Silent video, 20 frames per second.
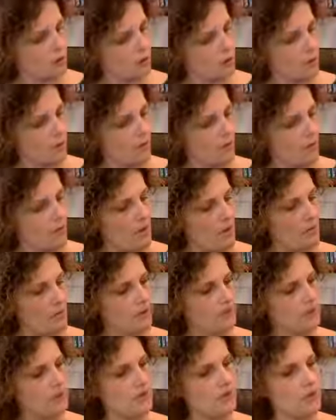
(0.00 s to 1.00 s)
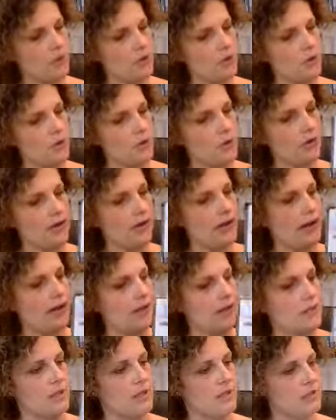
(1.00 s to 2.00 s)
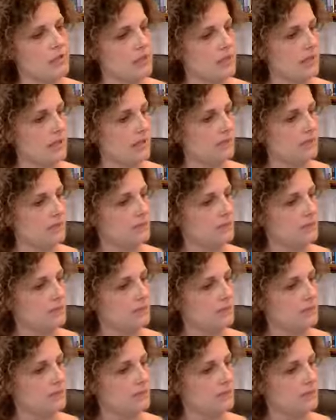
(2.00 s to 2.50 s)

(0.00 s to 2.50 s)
your monthly view, and how to use it.